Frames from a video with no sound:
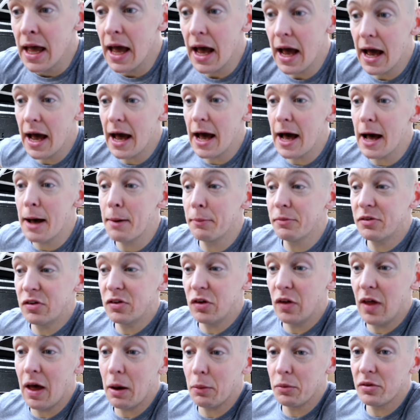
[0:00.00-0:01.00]
Um,
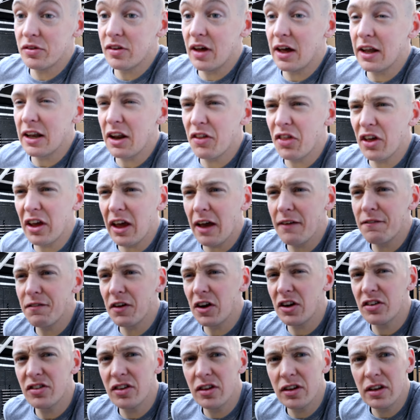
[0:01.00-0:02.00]
so that was that. I think I
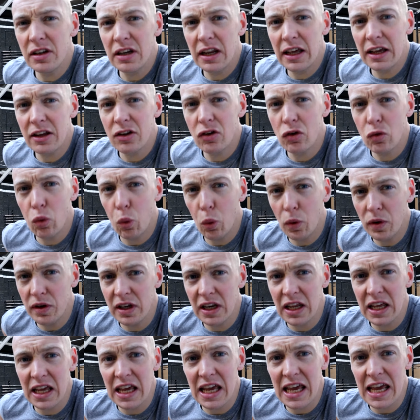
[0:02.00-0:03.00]
finished it in like
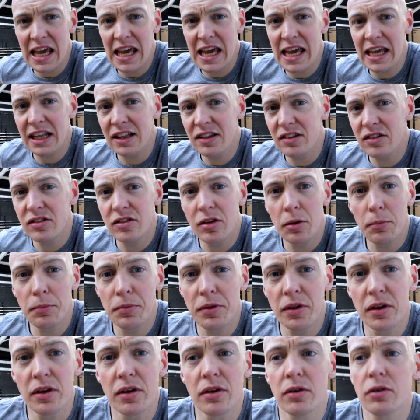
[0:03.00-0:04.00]
28
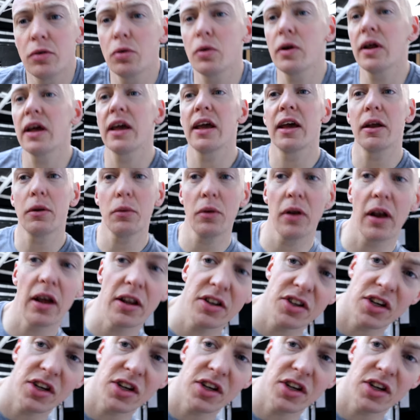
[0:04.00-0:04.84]
something, 28, what did I